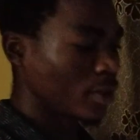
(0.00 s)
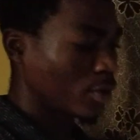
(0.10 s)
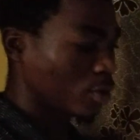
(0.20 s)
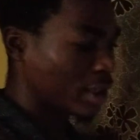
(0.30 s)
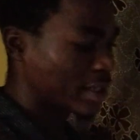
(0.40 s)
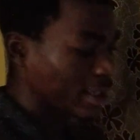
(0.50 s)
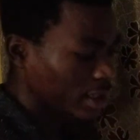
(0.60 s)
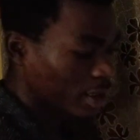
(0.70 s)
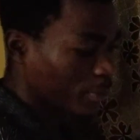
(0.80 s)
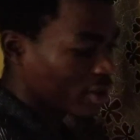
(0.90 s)
You can see in
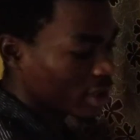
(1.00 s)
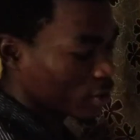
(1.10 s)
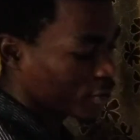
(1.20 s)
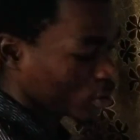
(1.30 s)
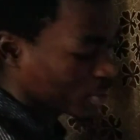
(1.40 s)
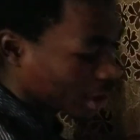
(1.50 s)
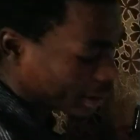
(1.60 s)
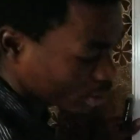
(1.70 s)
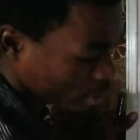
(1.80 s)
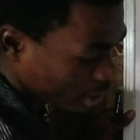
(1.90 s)
the process of
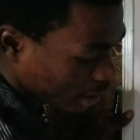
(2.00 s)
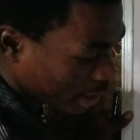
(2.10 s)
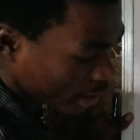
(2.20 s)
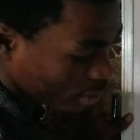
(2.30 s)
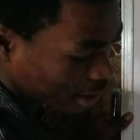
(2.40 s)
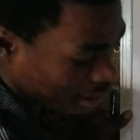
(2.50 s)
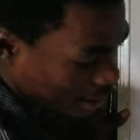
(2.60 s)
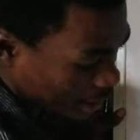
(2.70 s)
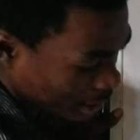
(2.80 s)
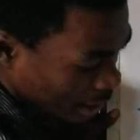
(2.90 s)
subtraction here, you can see
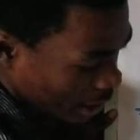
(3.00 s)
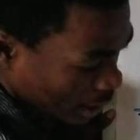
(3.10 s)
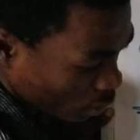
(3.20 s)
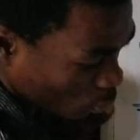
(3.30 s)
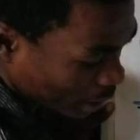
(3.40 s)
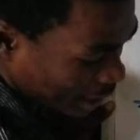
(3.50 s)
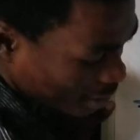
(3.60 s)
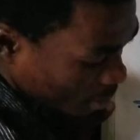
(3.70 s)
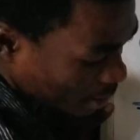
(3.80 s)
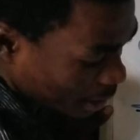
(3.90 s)
that when I
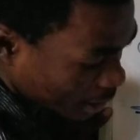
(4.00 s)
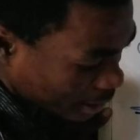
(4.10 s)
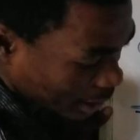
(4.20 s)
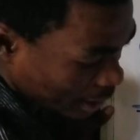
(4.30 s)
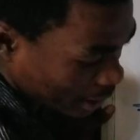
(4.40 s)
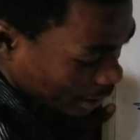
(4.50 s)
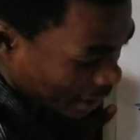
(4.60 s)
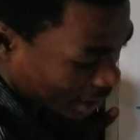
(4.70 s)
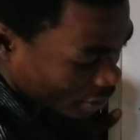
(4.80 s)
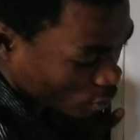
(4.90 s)
subtract here, I
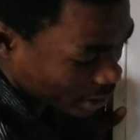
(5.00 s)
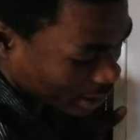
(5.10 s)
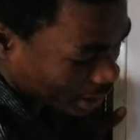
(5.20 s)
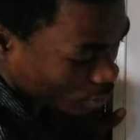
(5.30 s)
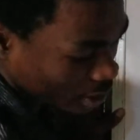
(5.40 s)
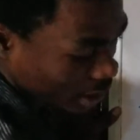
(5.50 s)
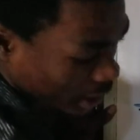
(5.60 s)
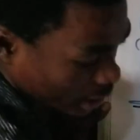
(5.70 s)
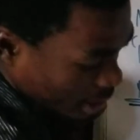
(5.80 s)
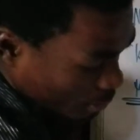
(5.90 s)
had 23. 23
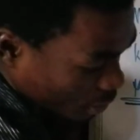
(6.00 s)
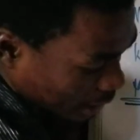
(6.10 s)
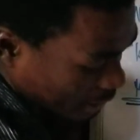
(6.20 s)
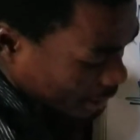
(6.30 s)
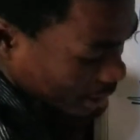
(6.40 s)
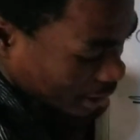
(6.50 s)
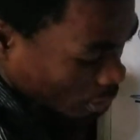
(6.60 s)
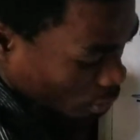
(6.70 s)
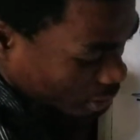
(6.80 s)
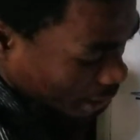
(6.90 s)
is still more than this
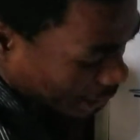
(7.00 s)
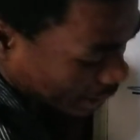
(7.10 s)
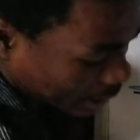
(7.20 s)
until I